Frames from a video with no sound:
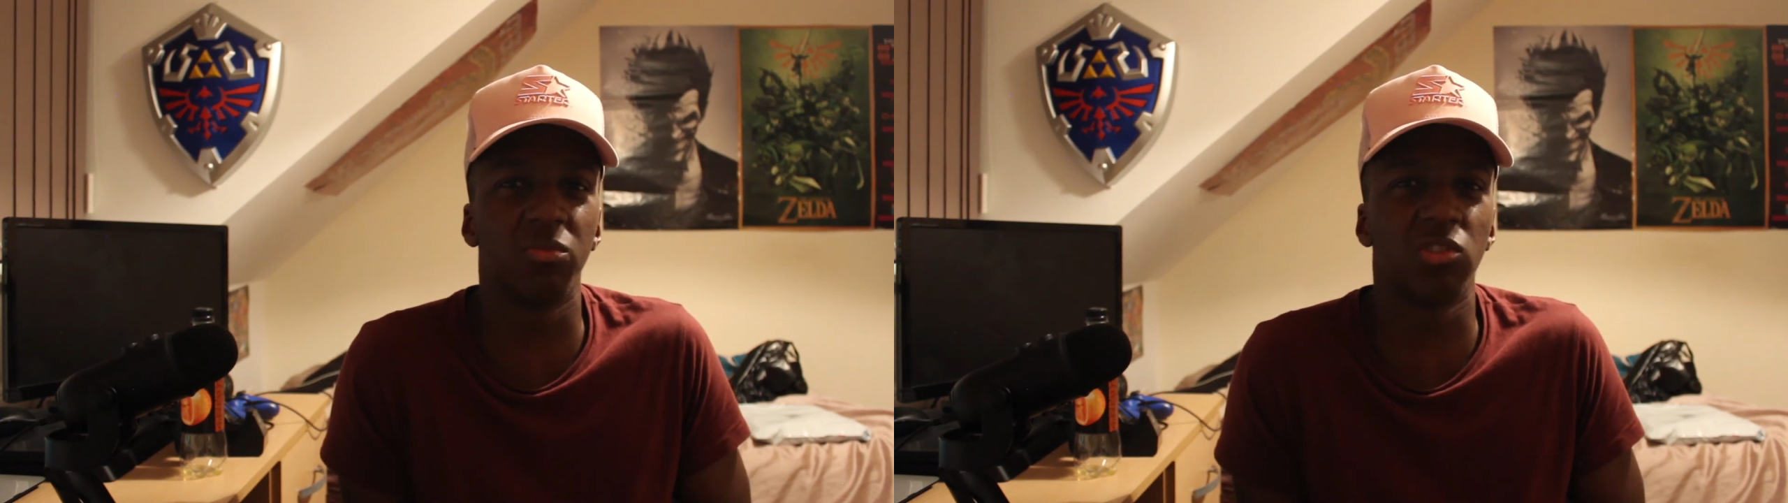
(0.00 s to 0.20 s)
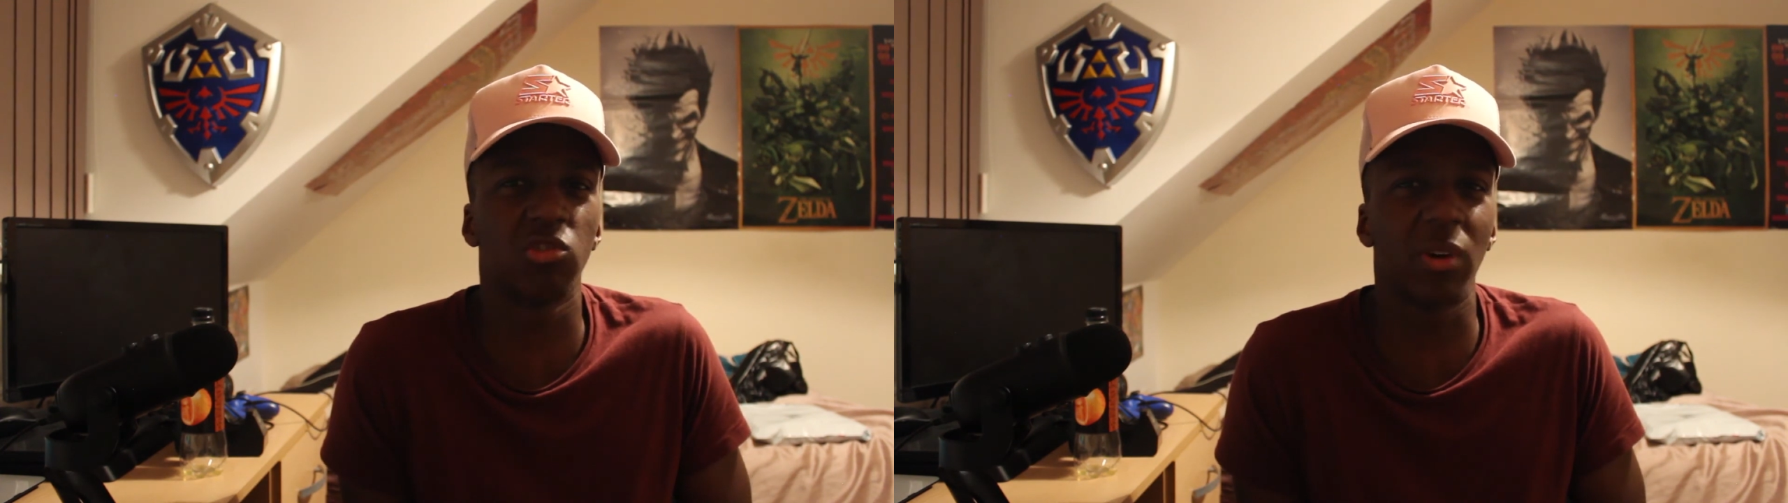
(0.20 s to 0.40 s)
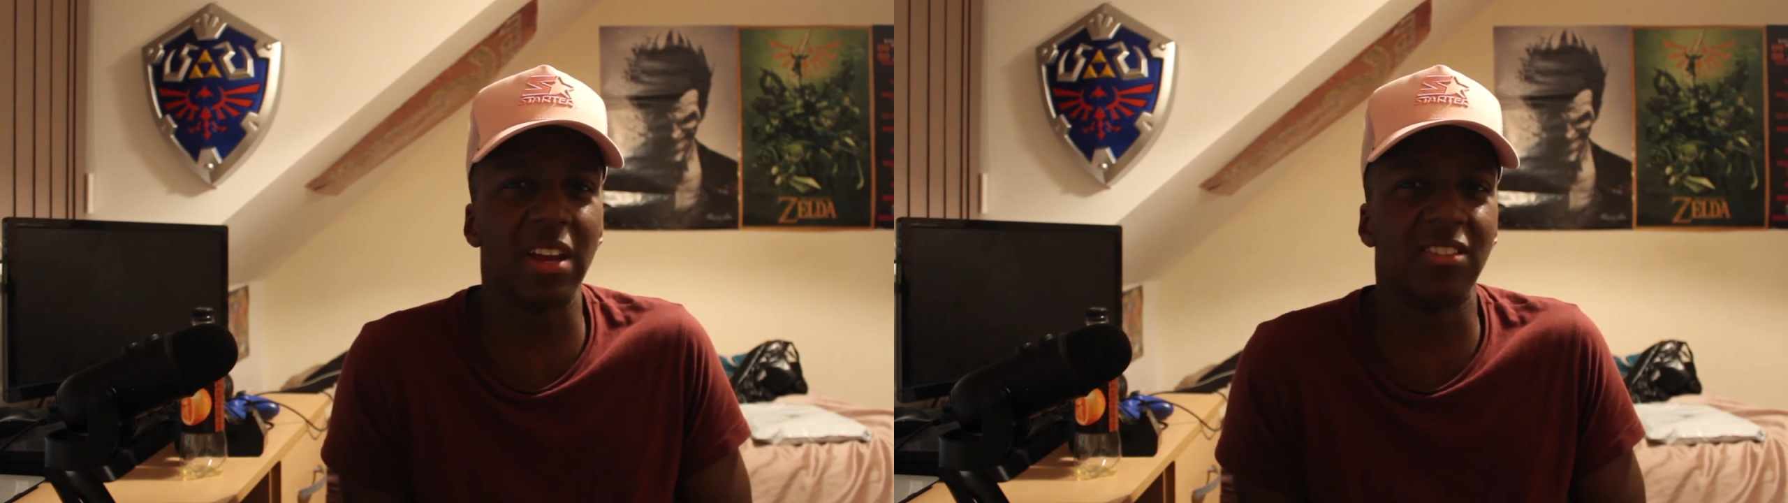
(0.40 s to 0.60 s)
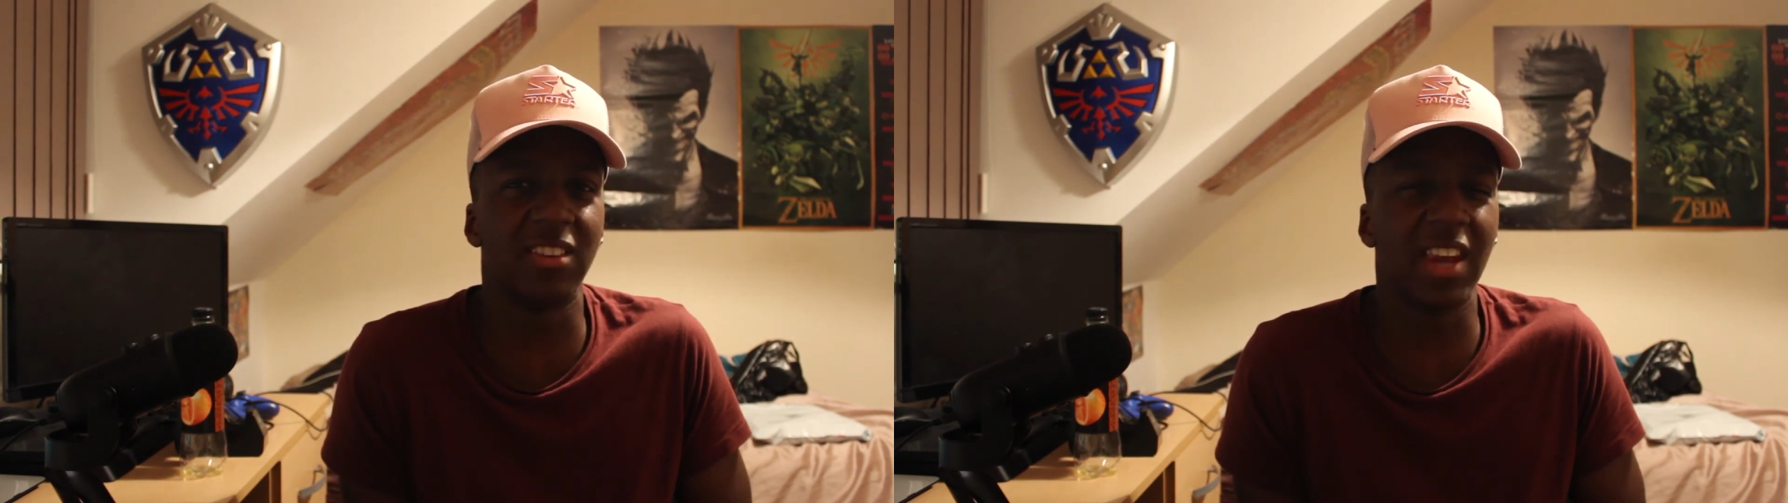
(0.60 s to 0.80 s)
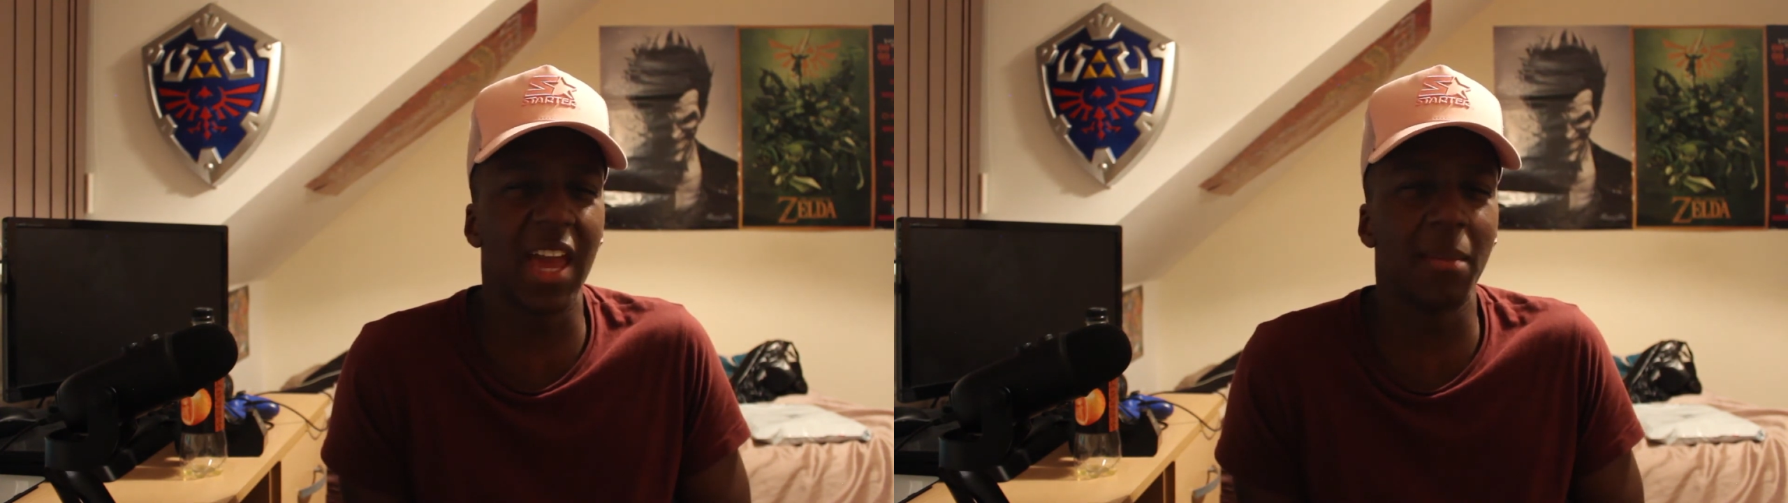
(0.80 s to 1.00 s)
strange
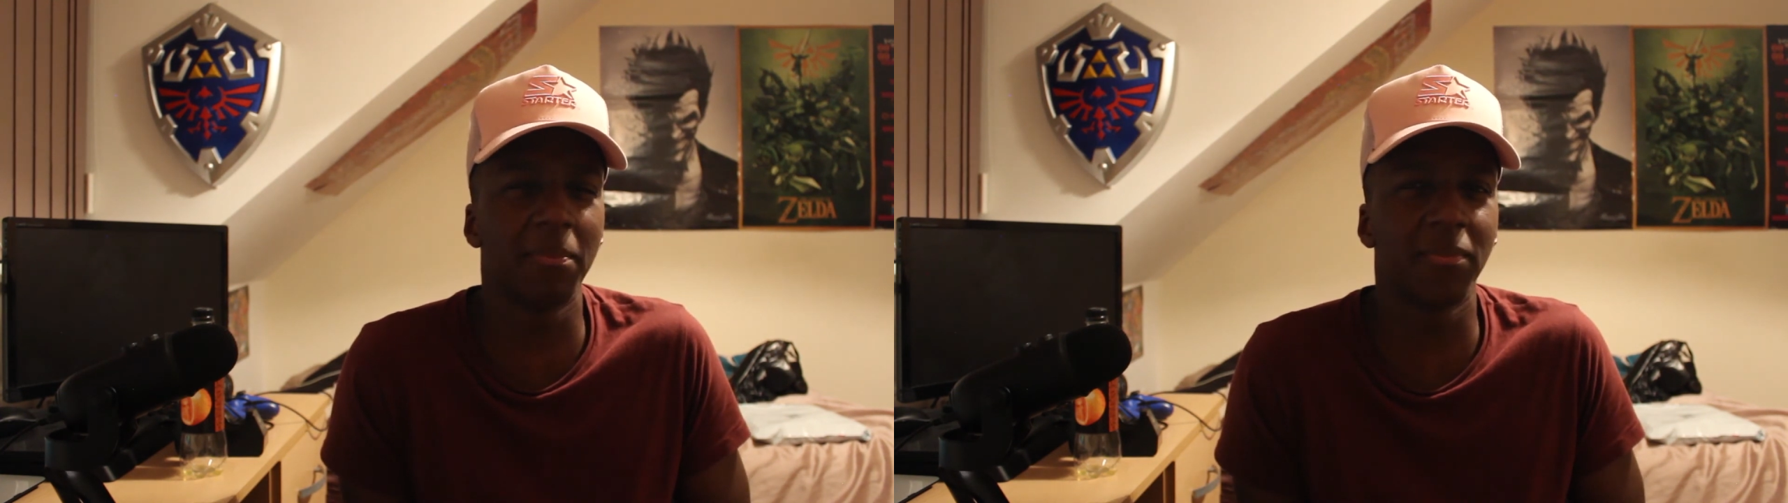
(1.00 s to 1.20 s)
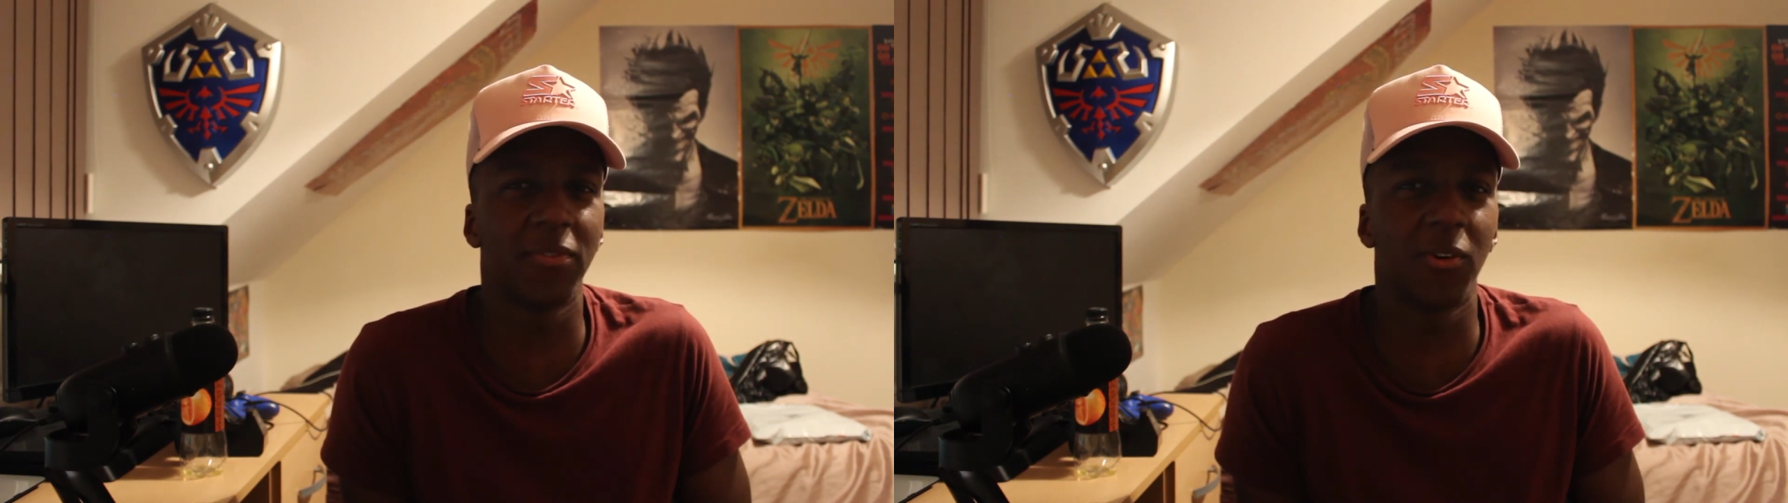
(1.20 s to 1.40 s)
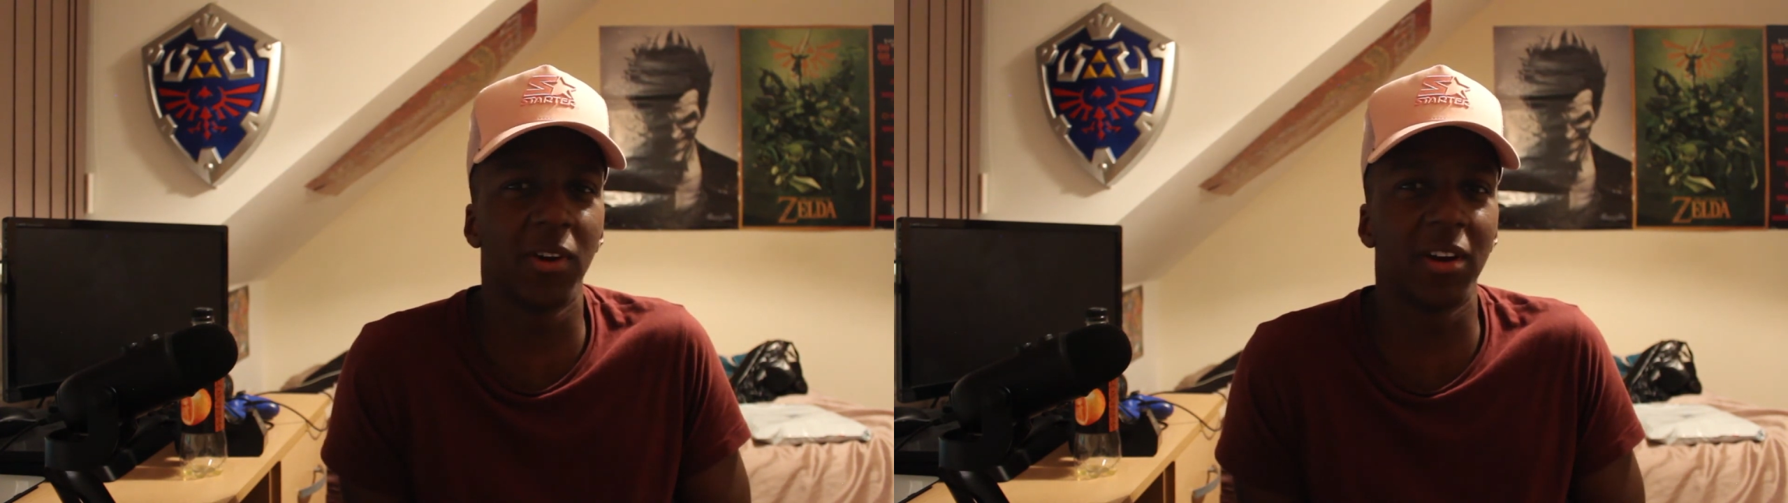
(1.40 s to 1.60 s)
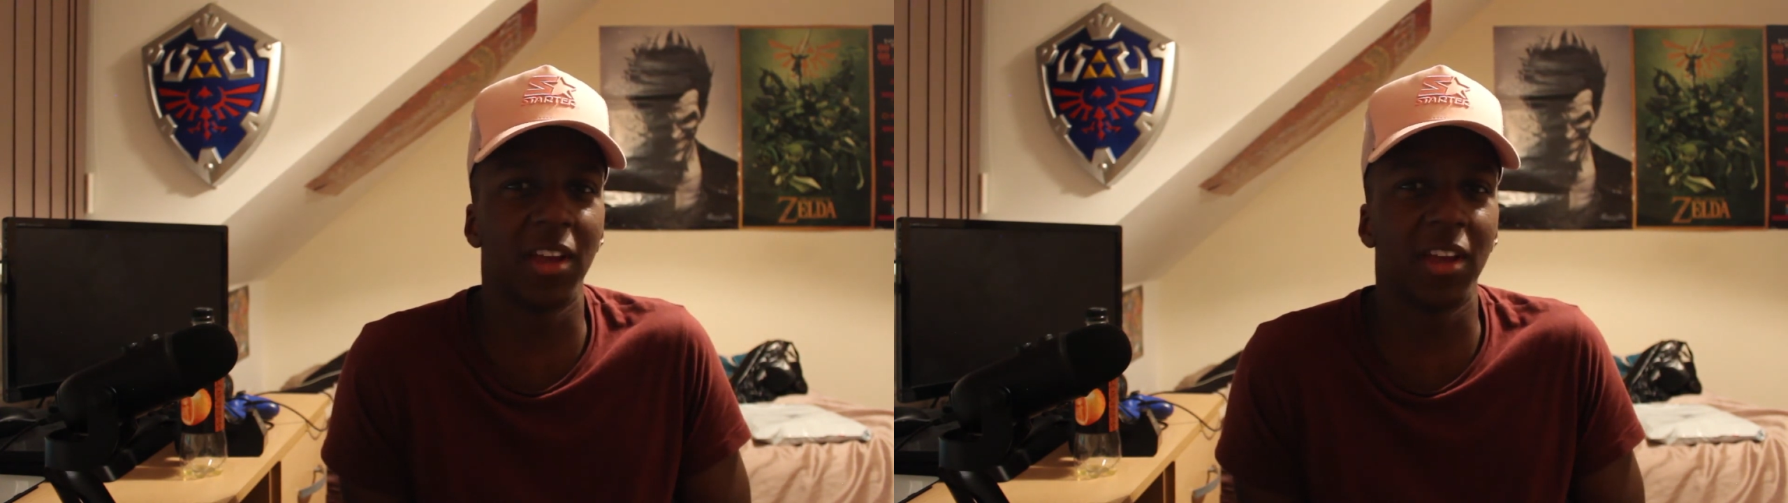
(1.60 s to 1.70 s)
name for it.